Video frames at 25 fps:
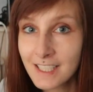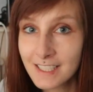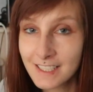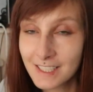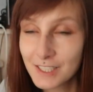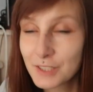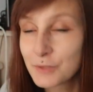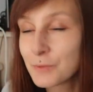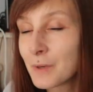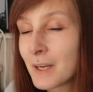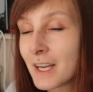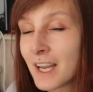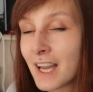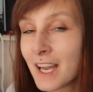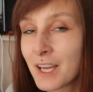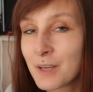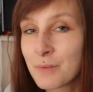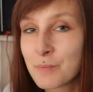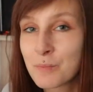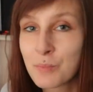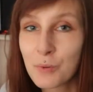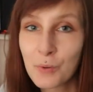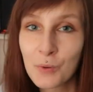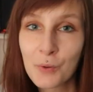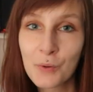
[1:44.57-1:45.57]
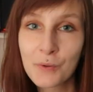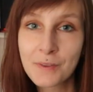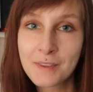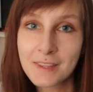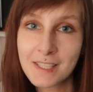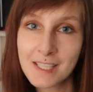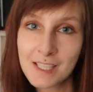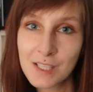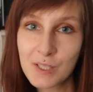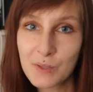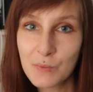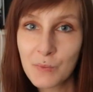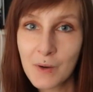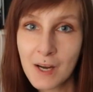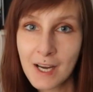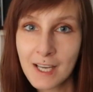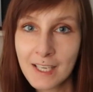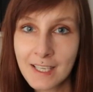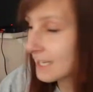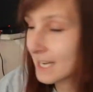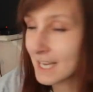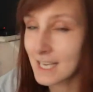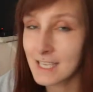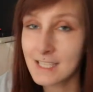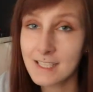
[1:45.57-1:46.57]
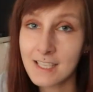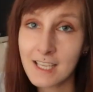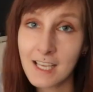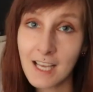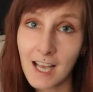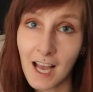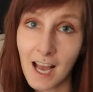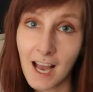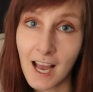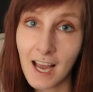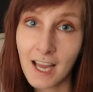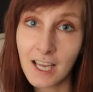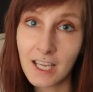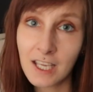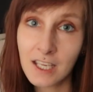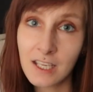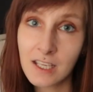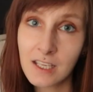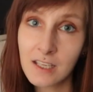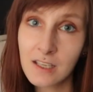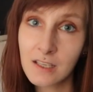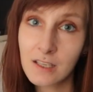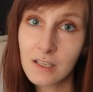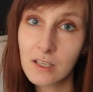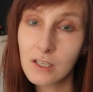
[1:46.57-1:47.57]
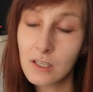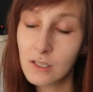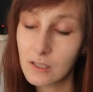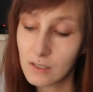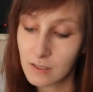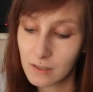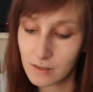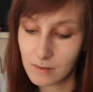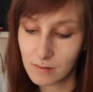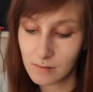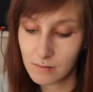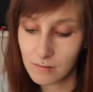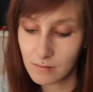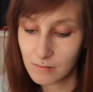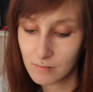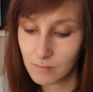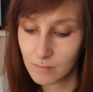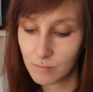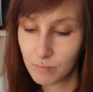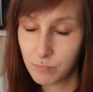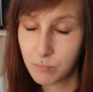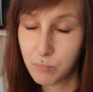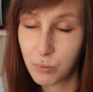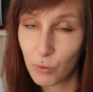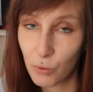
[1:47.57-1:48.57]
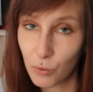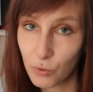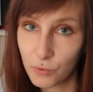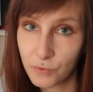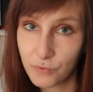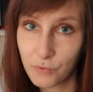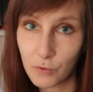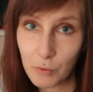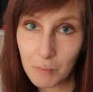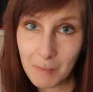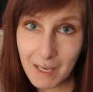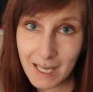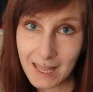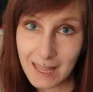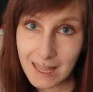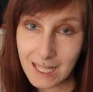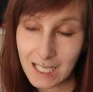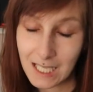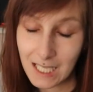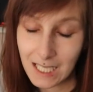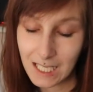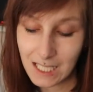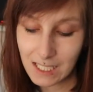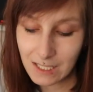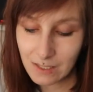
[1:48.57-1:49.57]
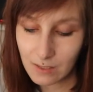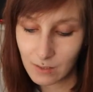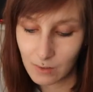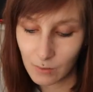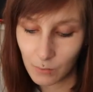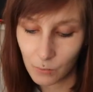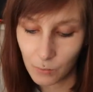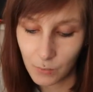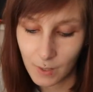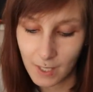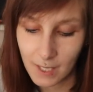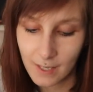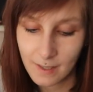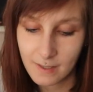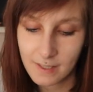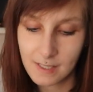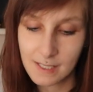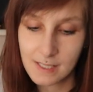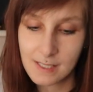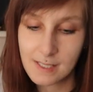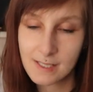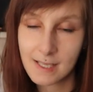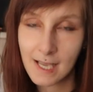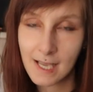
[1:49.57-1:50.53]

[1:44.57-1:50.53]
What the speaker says: That's why I bought this one. Next thing I bought for my teeth were these